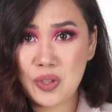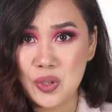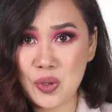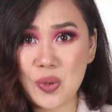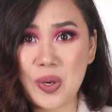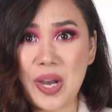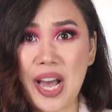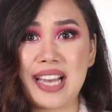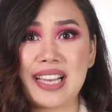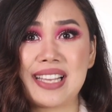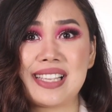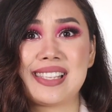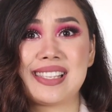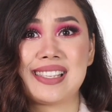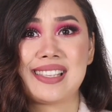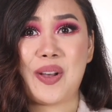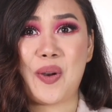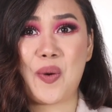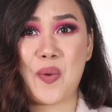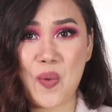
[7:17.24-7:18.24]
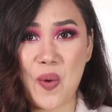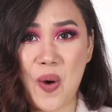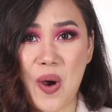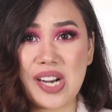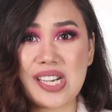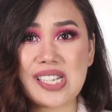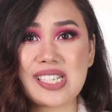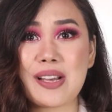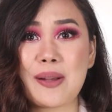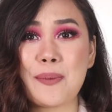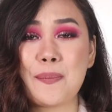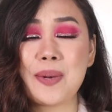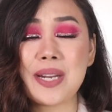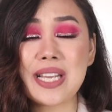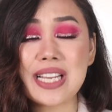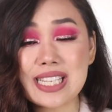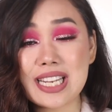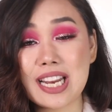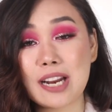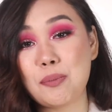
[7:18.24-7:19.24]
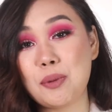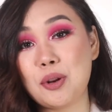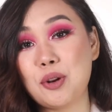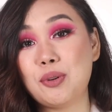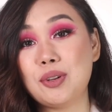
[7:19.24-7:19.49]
you guys want. Please let me